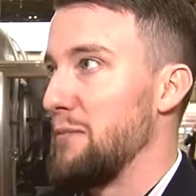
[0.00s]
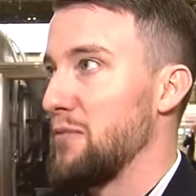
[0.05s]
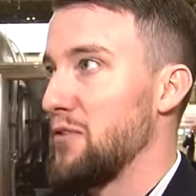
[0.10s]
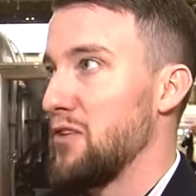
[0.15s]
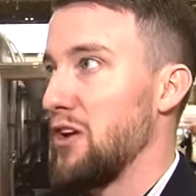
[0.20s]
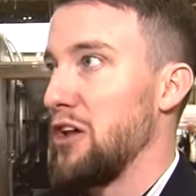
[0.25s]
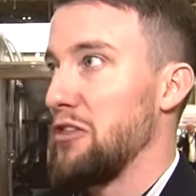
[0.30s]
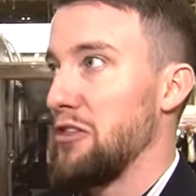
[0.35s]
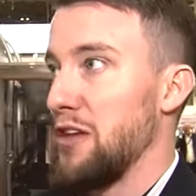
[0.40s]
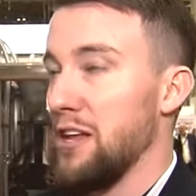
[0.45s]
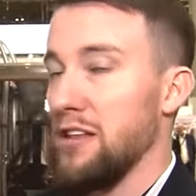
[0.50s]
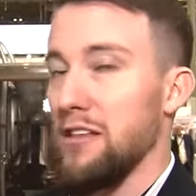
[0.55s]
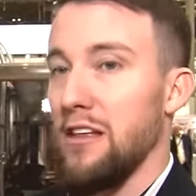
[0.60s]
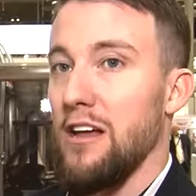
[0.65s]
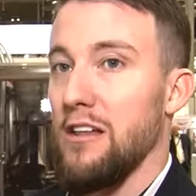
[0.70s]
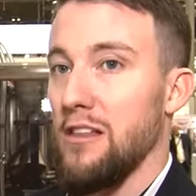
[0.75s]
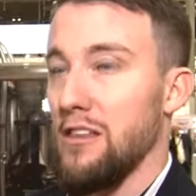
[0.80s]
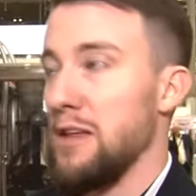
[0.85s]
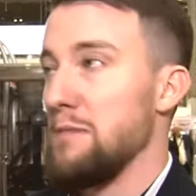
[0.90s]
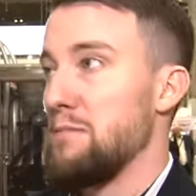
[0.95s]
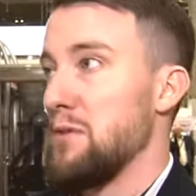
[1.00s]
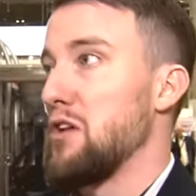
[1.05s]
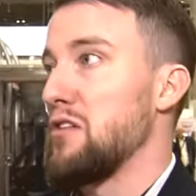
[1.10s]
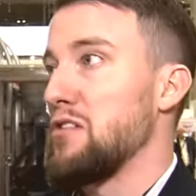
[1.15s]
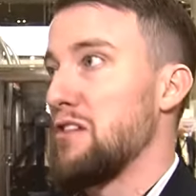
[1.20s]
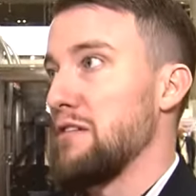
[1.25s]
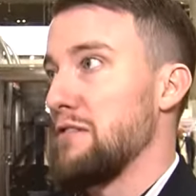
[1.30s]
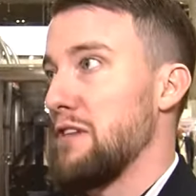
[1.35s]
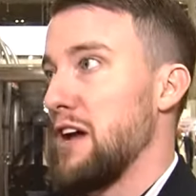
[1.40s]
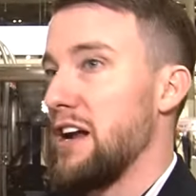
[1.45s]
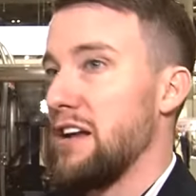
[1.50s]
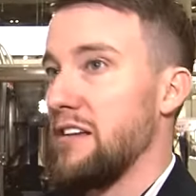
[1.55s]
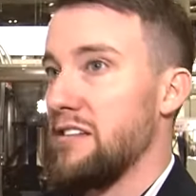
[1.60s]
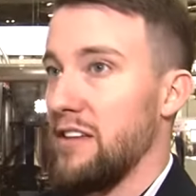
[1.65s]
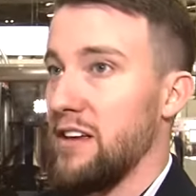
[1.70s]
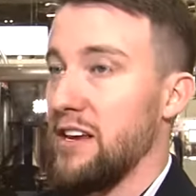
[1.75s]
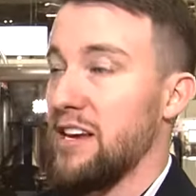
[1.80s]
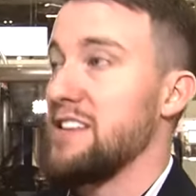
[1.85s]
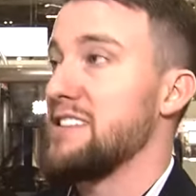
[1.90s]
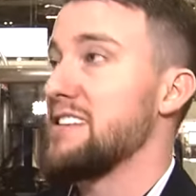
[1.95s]
So I think that the beauty of that is they
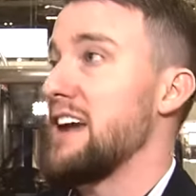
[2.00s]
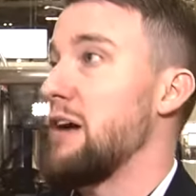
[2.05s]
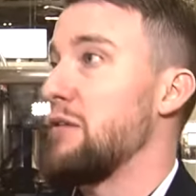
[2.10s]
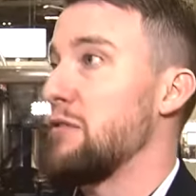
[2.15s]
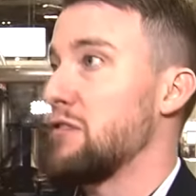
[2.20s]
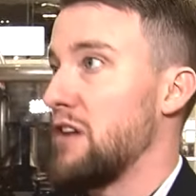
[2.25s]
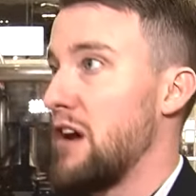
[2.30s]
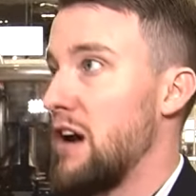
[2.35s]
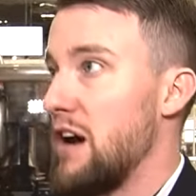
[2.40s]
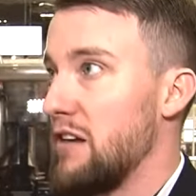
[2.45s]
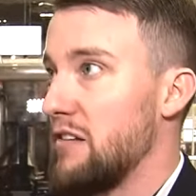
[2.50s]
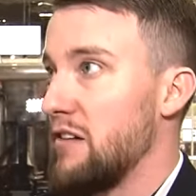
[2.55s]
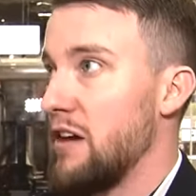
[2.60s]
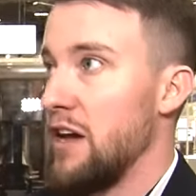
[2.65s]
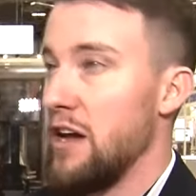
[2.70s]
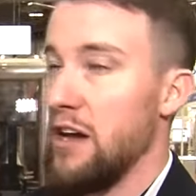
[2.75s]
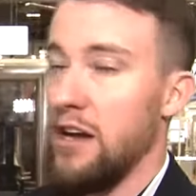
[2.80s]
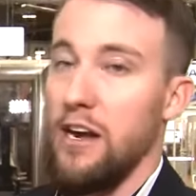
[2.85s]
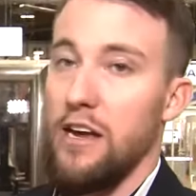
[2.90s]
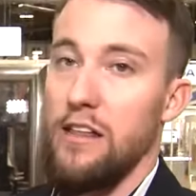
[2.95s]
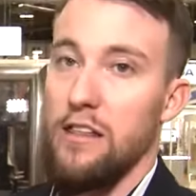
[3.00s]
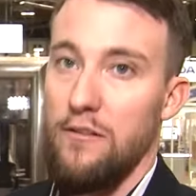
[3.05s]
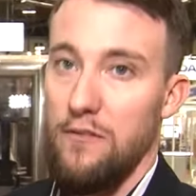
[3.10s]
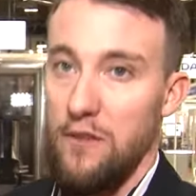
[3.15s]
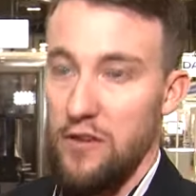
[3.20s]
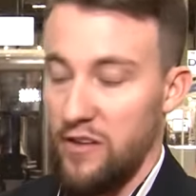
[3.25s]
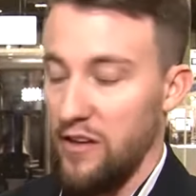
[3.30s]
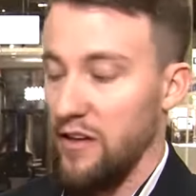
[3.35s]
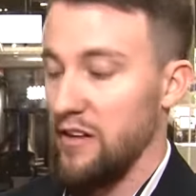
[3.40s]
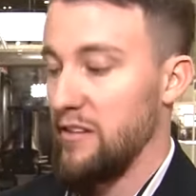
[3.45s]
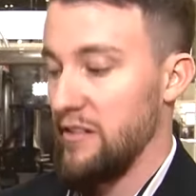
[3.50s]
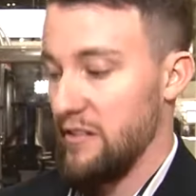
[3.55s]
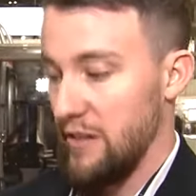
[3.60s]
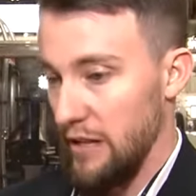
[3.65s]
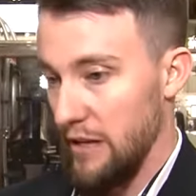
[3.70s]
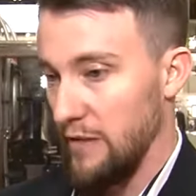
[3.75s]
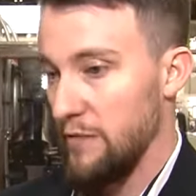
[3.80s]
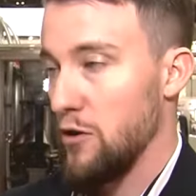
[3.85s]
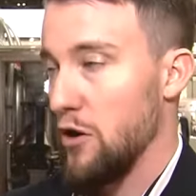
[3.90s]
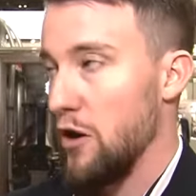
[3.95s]
can downsize in the facilities that
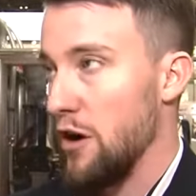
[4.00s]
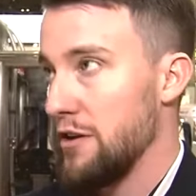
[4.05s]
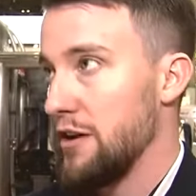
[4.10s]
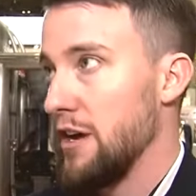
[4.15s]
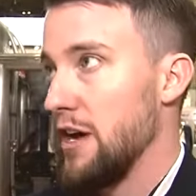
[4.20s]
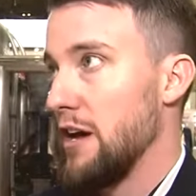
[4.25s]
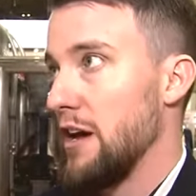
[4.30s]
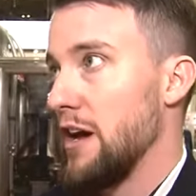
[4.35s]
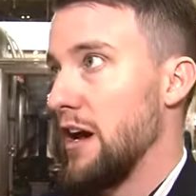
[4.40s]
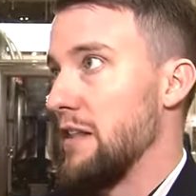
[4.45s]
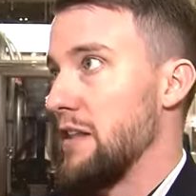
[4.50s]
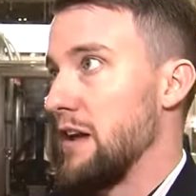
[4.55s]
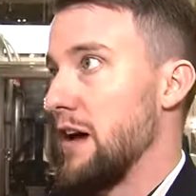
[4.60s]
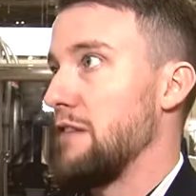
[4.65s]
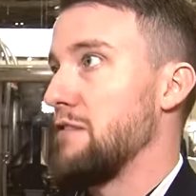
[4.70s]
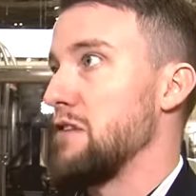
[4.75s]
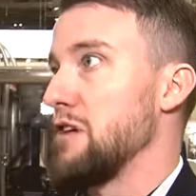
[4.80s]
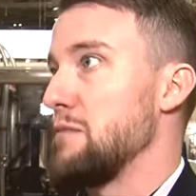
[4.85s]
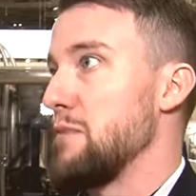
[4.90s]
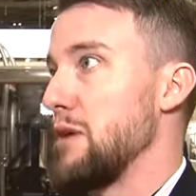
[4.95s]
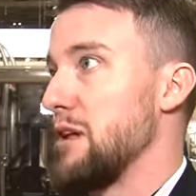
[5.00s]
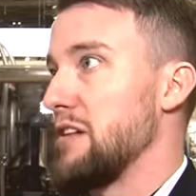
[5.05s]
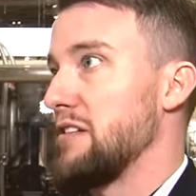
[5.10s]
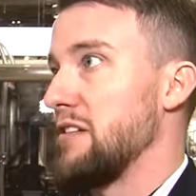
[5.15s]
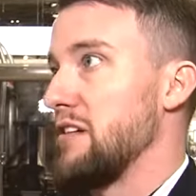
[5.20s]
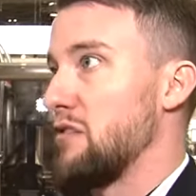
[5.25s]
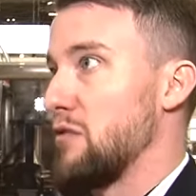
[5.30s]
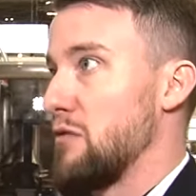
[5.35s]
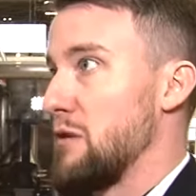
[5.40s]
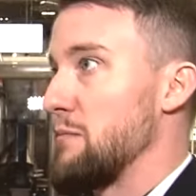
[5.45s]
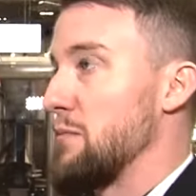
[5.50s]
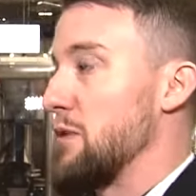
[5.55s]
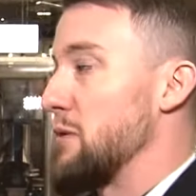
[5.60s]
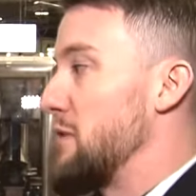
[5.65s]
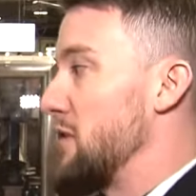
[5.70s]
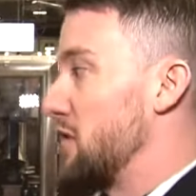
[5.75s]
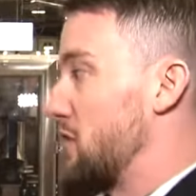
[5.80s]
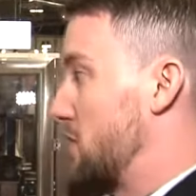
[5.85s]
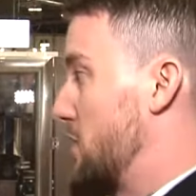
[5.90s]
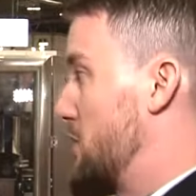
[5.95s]
they've got, and they have the ability to
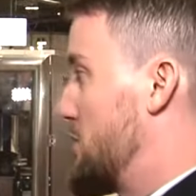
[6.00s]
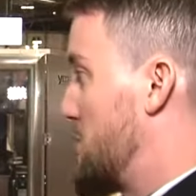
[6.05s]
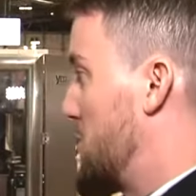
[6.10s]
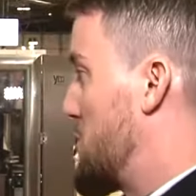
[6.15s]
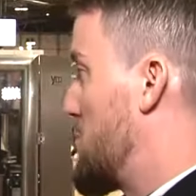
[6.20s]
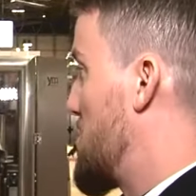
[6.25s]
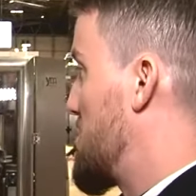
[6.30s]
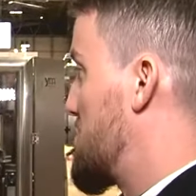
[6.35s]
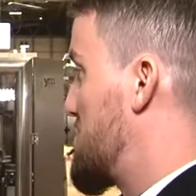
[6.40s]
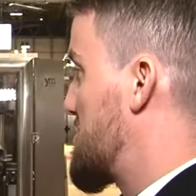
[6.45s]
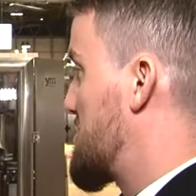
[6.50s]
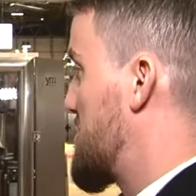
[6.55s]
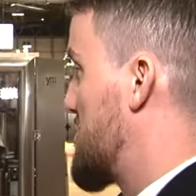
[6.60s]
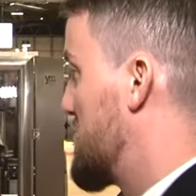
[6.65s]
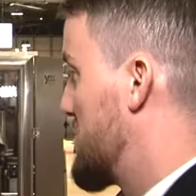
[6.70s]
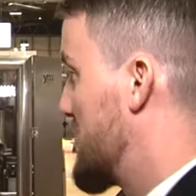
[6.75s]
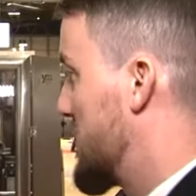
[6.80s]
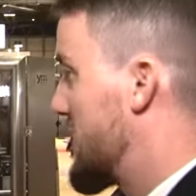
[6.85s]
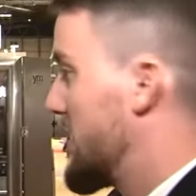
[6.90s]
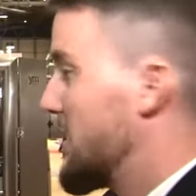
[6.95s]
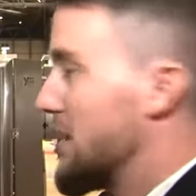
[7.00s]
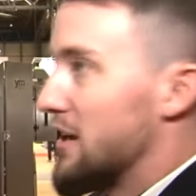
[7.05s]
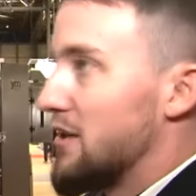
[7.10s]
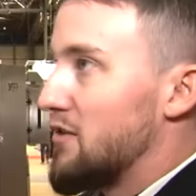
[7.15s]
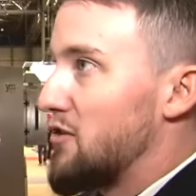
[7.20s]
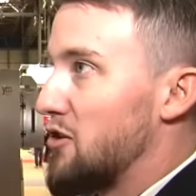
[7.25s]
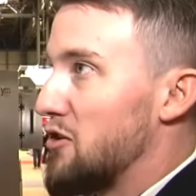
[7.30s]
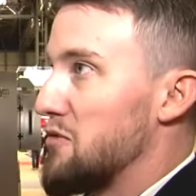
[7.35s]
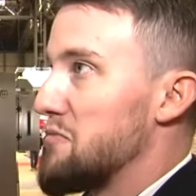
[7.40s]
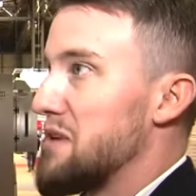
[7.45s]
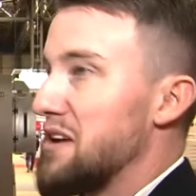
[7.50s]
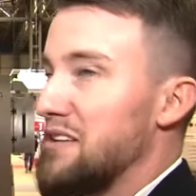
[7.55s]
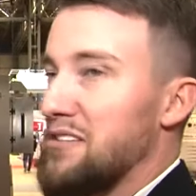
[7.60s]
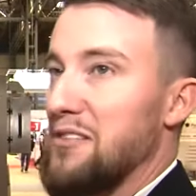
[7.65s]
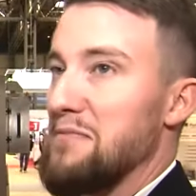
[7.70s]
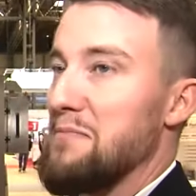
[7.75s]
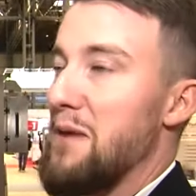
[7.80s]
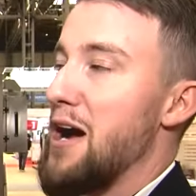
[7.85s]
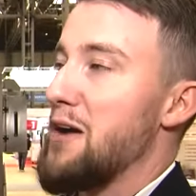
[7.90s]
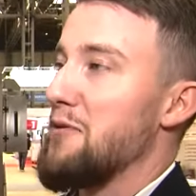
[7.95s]
implement something which is only 2 meters
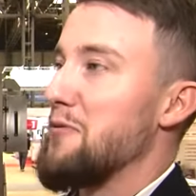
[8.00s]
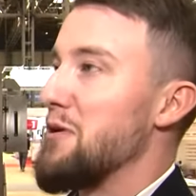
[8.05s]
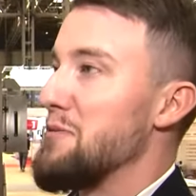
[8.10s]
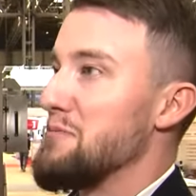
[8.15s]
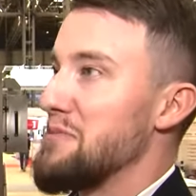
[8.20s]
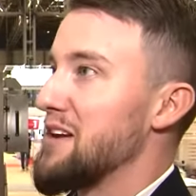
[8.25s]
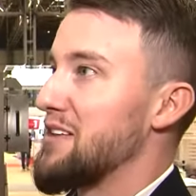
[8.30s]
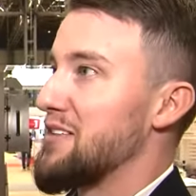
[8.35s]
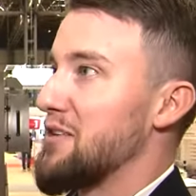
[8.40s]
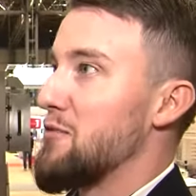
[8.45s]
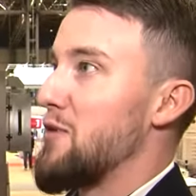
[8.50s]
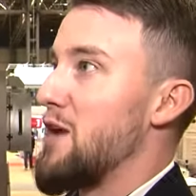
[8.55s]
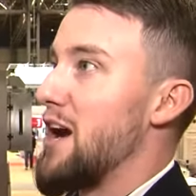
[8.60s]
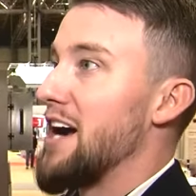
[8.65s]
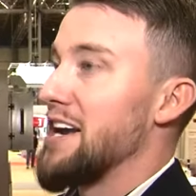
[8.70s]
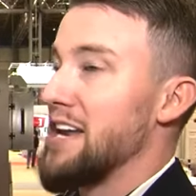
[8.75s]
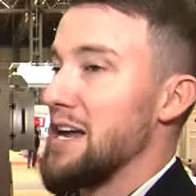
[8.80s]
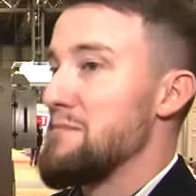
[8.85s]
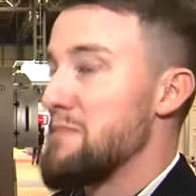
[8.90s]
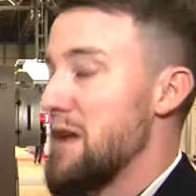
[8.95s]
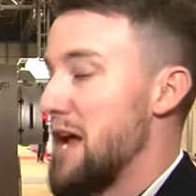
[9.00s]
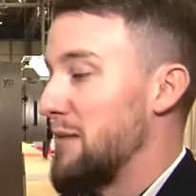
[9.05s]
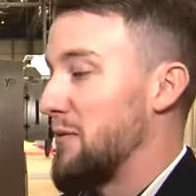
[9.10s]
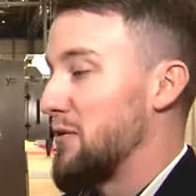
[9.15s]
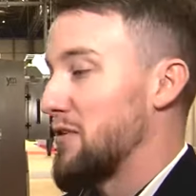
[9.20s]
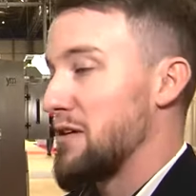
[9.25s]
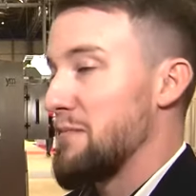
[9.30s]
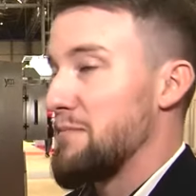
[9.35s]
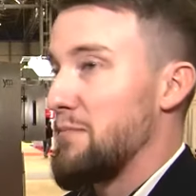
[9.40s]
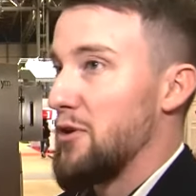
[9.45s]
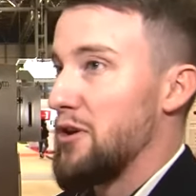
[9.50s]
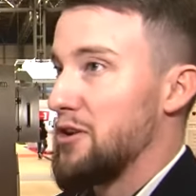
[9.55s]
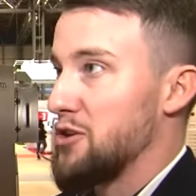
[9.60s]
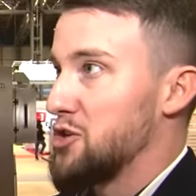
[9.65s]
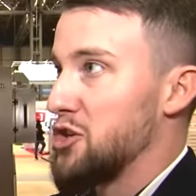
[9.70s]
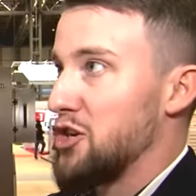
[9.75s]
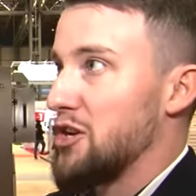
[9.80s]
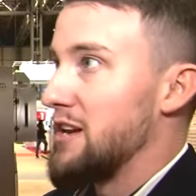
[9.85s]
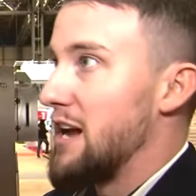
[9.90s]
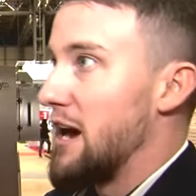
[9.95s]
by 1 meter wide and be able to
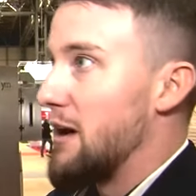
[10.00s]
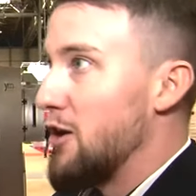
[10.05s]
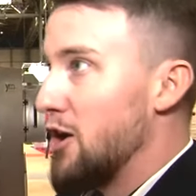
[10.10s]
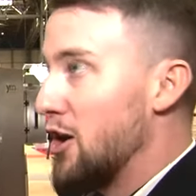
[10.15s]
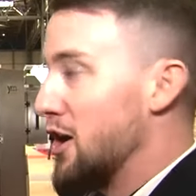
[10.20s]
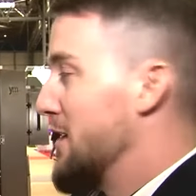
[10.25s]
churn out,